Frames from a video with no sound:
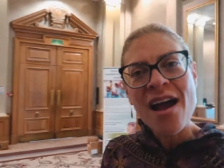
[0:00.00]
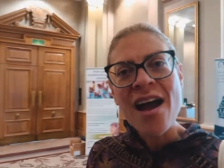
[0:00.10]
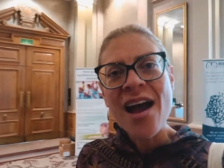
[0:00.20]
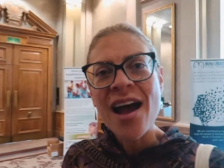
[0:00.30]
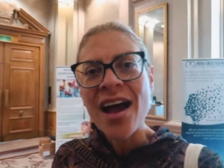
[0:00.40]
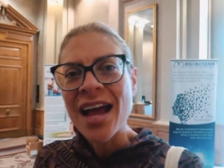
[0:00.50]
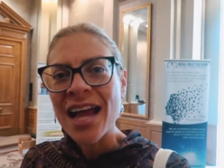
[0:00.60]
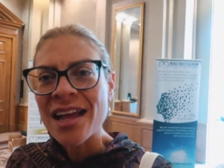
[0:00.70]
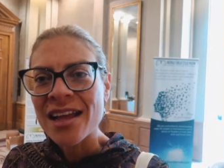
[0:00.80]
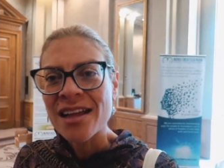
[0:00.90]
today at Minds
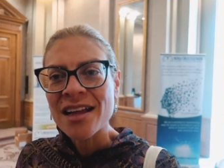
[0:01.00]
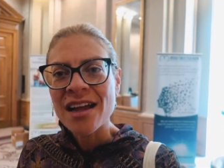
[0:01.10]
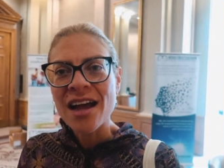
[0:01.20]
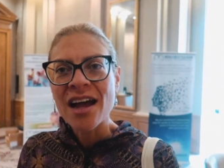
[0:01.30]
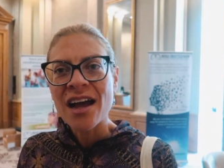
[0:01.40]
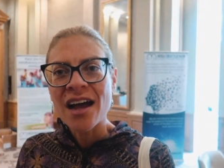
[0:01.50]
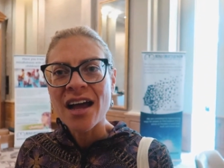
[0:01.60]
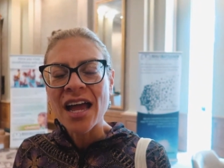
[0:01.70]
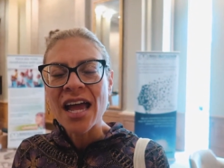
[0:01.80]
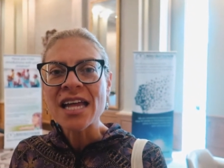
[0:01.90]
Matter? Did you enjoy it?